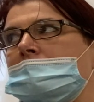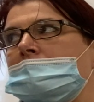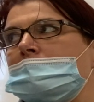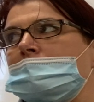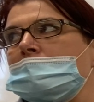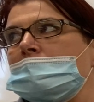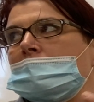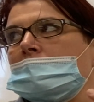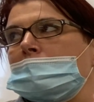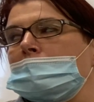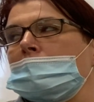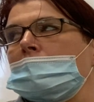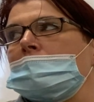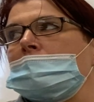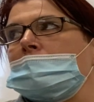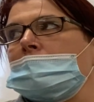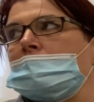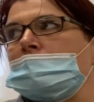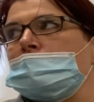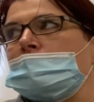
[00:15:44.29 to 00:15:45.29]
Some sort of
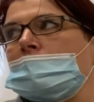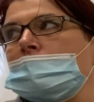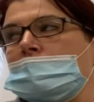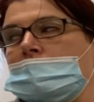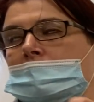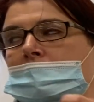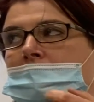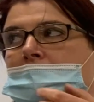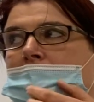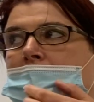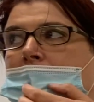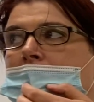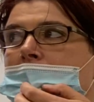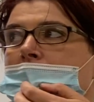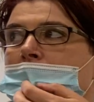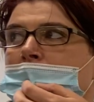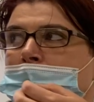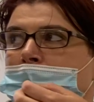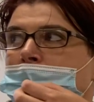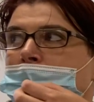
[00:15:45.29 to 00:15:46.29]
bronchoconstriction disease,